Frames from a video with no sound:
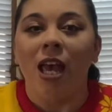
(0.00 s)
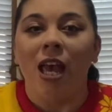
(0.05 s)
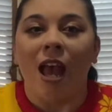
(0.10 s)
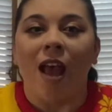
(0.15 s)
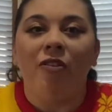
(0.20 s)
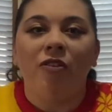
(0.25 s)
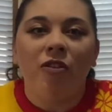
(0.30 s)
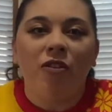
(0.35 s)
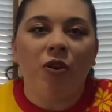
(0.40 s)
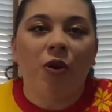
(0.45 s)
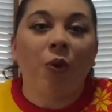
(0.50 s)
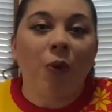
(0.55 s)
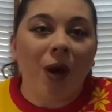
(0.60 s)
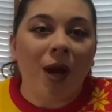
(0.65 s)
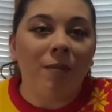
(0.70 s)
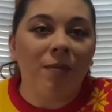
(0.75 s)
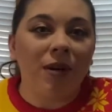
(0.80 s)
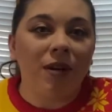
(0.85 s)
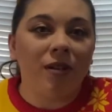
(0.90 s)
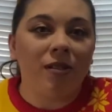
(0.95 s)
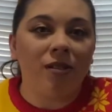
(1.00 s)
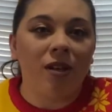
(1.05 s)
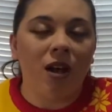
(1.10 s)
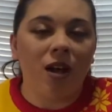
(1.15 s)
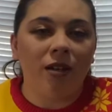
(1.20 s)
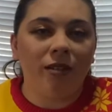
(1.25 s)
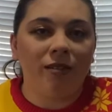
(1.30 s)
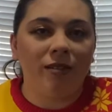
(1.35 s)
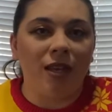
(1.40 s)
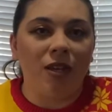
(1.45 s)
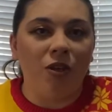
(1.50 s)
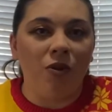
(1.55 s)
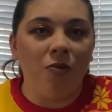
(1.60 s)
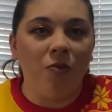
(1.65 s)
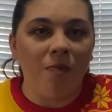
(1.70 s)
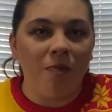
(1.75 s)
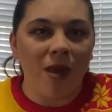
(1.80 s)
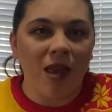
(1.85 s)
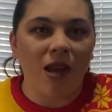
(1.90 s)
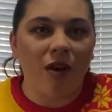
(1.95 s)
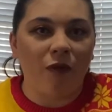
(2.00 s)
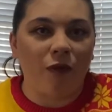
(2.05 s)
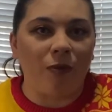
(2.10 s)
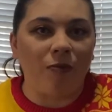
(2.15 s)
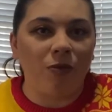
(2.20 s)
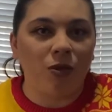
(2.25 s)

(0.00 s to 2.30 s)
and then the cranberry sauce that you make from